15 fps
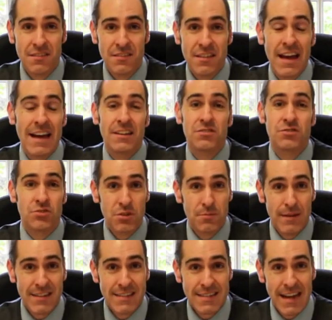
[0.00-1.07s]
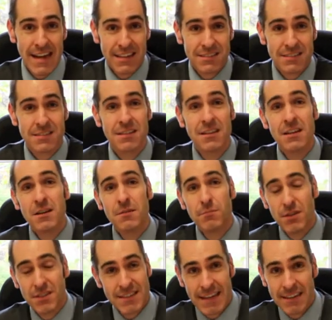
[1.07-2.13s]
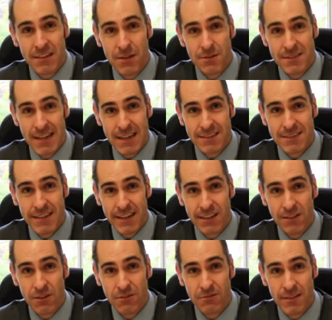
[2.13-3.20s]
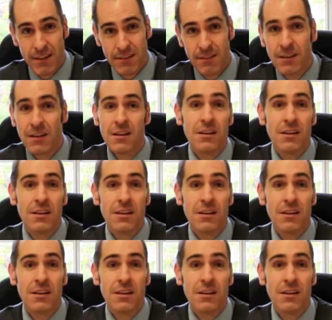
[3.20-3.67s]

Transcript: that should have been taxed but has had no tax taken off it.